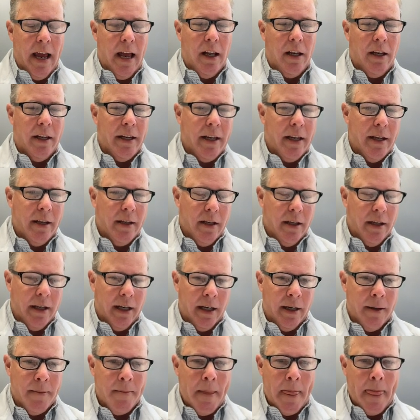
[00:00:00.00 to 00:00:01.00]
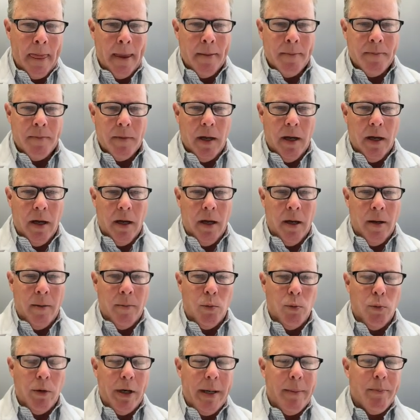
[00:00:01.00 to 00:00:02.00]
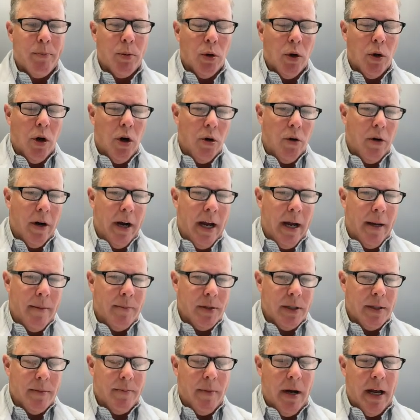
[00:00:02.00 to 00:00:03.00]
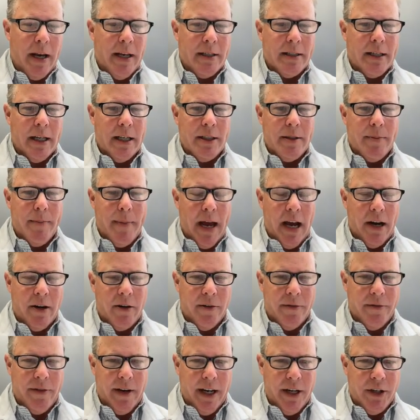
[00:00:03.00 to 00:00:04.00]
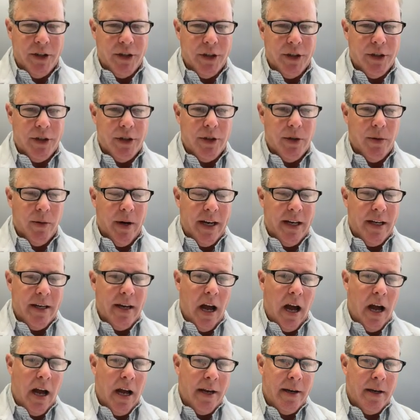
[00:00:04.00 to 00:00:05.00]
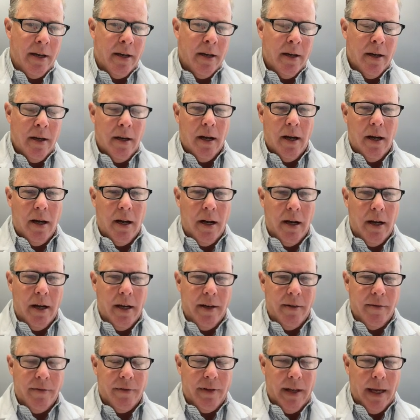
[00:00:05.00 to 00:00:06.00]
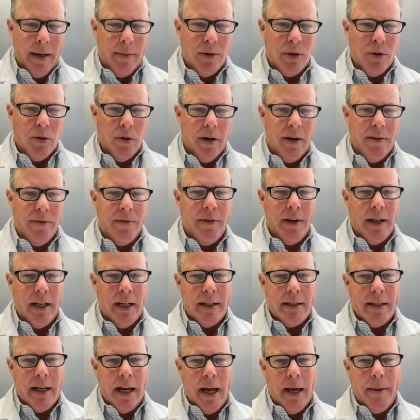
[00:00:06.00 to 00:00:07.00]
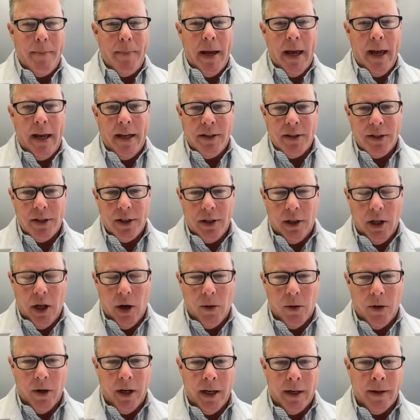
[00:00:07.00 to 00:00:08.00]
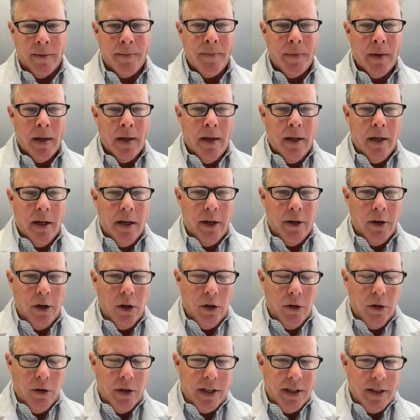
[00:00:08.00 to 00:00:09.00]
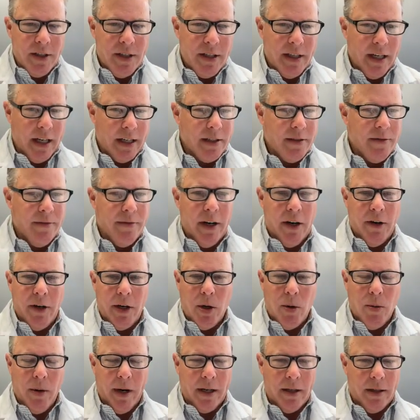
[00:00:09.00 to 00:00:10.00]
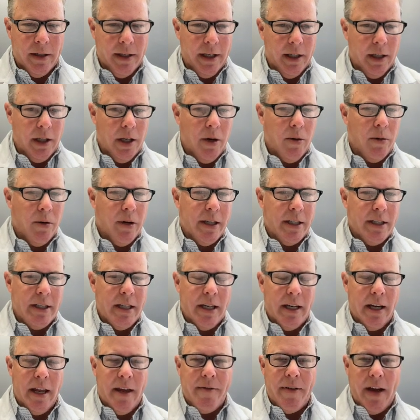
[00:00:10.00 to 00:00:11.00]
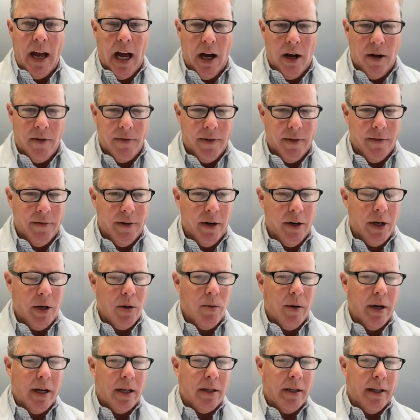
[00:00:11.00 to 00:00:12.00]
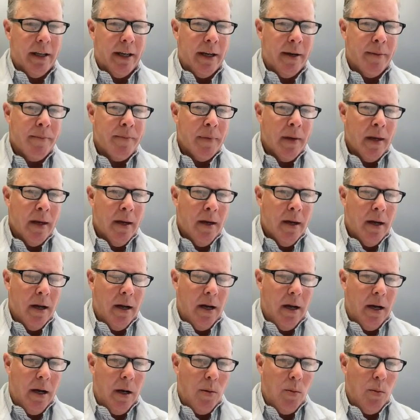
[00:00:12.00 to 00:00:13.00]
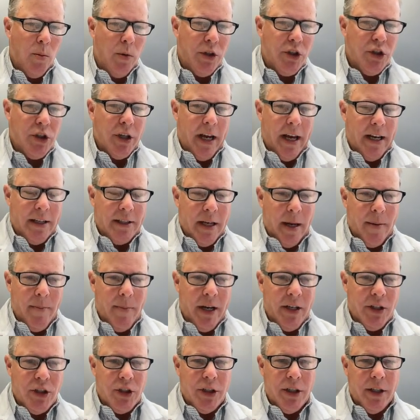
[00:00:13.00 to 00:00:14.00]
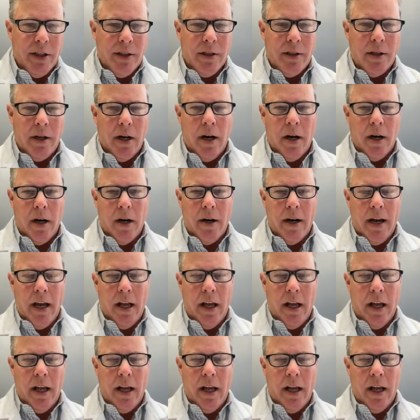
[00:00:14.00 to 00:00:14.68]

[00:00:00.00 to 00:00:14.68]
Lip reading: elegantly reprograms monocytes macrophages to a non-inflammatory phenotype, hence lowering interleukin-6 very quickly, lowering TNF-alpha very quickly, which, as I mentioned, are